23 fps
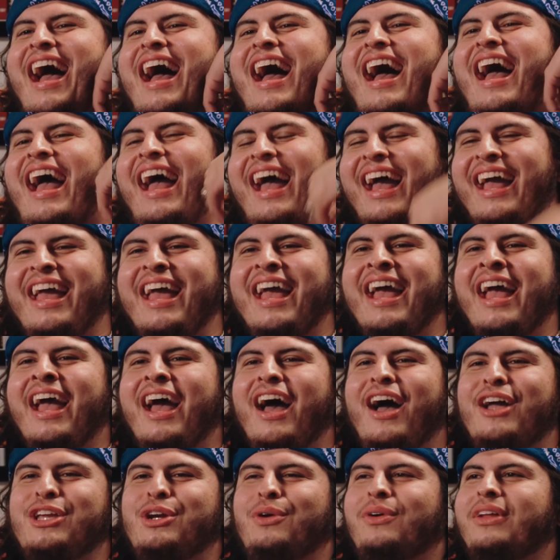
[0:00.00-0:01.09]
yeah, it's just like
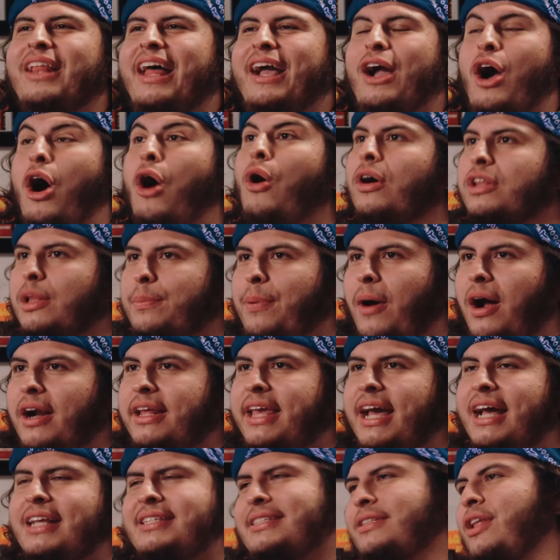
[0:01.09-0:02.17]
you threw. You were like, oh, on the
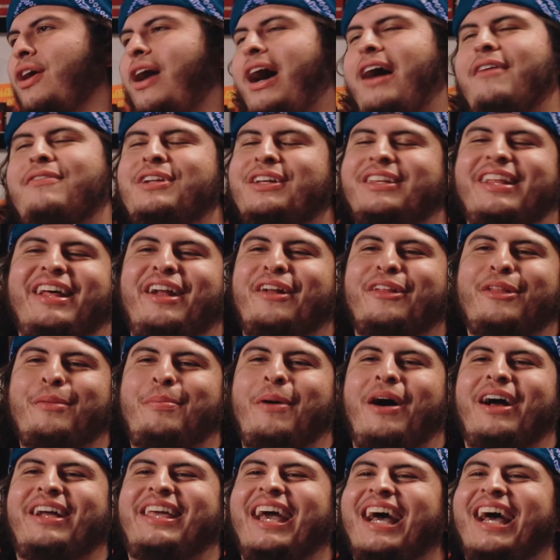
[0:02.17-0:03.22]
podcast? No, I haven't done that on the